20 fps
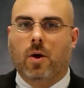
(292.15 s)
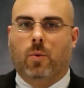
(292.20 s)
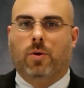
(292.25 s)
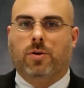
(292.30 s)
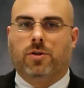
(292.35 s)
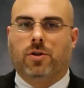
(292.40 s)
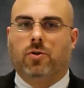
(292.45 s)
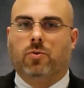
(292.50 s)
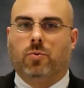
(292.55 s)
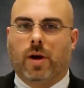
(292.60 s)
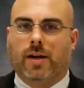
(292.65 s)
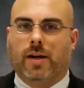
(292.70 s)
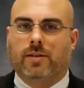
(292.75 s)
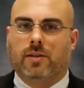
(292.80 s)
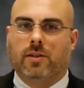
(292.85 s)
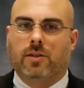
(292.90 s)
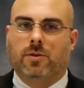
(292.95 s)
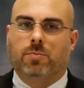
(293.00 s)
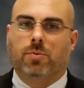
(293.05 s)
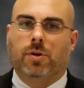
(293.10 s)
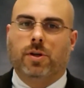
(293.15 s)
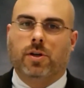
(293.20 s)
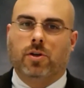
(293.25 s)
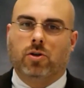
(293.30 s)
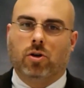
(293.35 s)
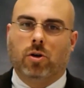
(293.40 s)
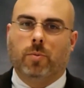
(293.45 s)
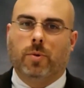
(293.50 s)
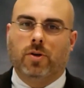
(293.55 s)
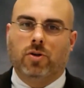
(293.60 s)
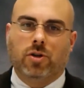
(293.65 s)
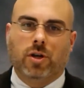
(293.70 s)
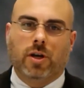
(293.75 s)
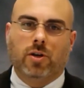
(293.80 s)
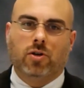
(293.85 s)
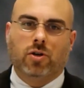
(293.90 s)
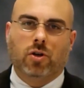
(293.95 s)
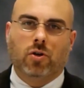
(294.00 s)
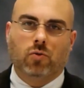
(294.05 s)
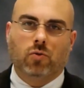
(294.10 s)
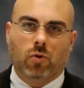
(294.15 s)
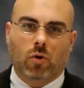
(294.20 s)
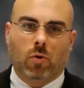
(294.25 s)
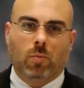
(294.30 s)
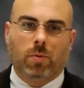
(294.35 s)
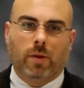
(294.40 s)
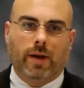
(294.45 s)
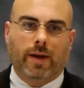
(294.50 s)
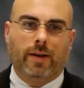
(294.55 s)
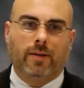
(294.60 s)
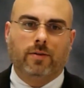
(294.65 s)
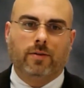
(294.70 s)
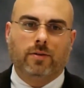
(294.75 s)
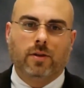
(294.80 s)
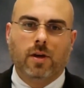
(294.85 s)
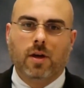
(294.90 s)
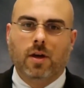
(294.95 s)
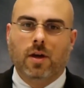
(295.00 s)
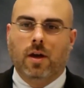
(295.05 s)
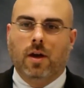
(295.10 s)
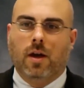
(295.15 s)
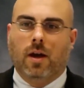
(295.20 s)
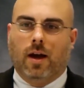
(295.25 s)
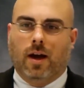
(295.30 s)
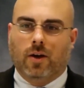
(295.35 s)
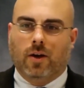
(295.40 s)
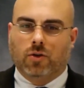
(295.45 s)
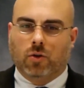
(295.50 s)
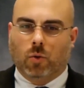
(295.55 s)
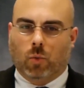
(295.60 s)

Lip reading: which addresses predetermined change control plans.